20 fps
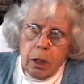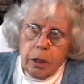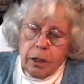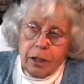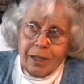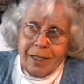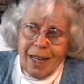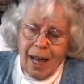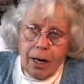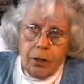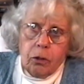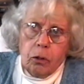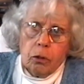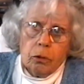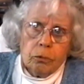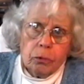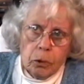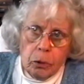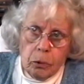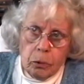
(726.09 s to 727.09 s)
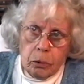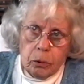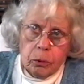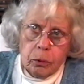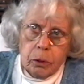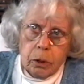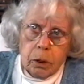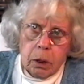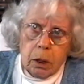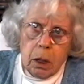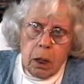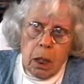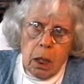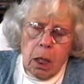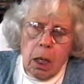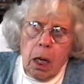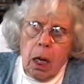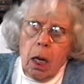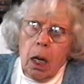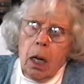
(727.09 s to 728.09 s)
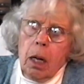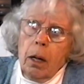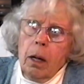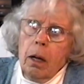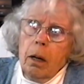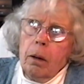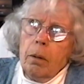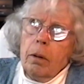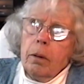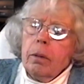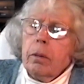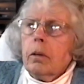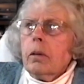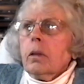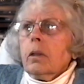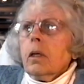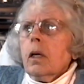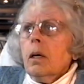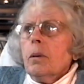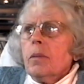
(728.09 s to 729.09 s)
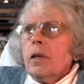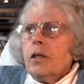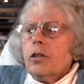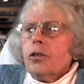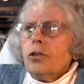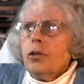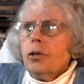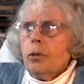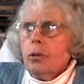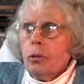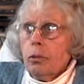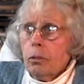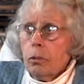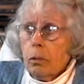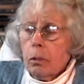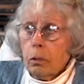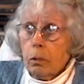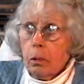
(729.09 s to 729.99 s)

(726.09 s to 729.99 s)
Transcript: the Sadhgurus, come into